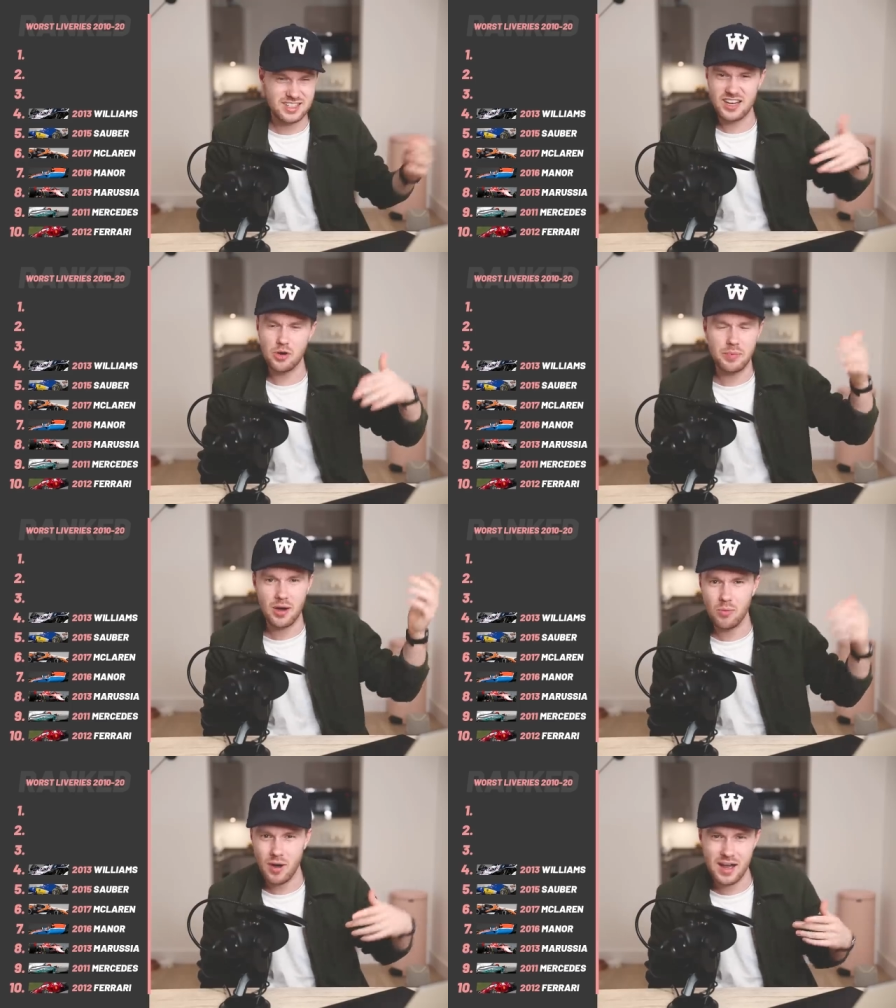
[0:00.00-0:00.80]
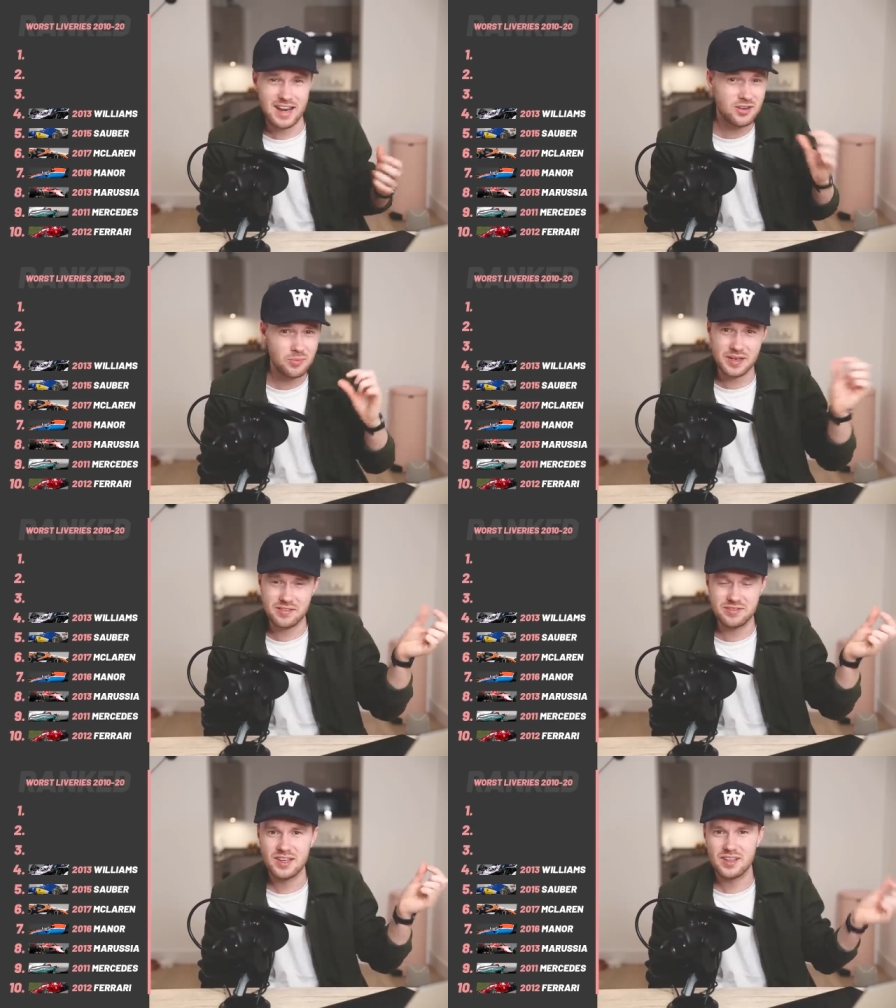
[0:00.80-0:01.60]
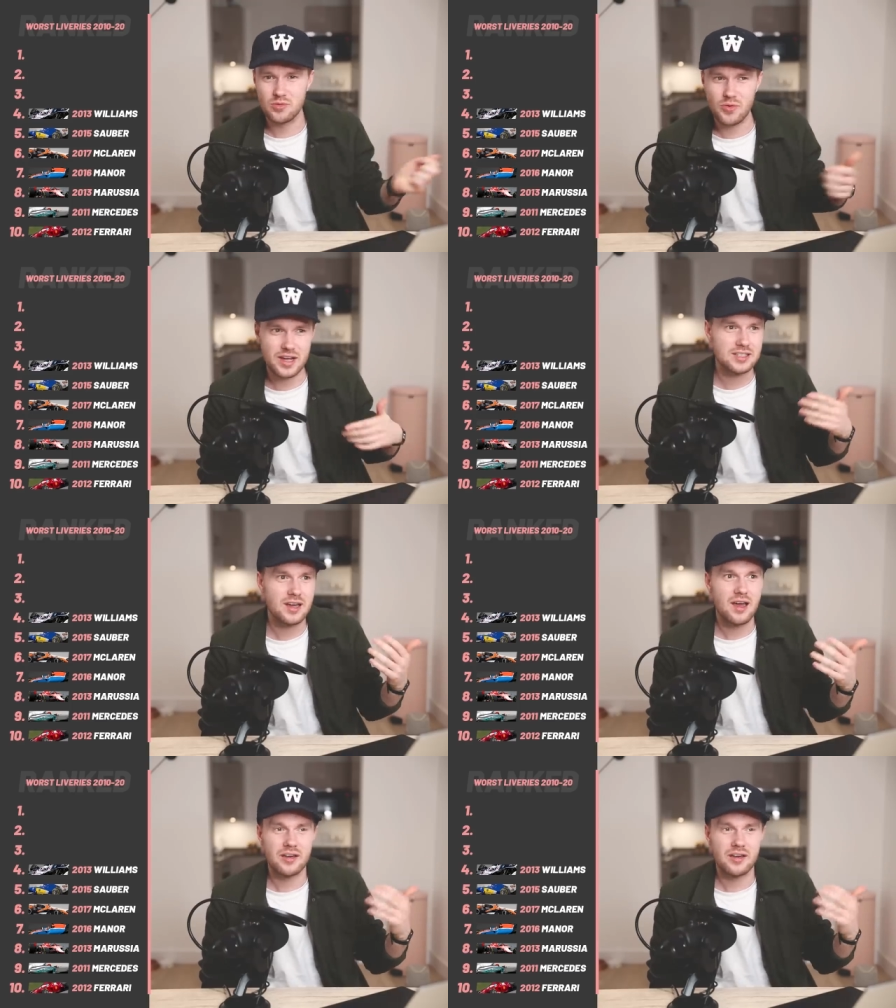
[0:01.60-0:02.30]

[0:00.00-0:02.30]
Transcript: It's a little bit of white, a little bit of the red.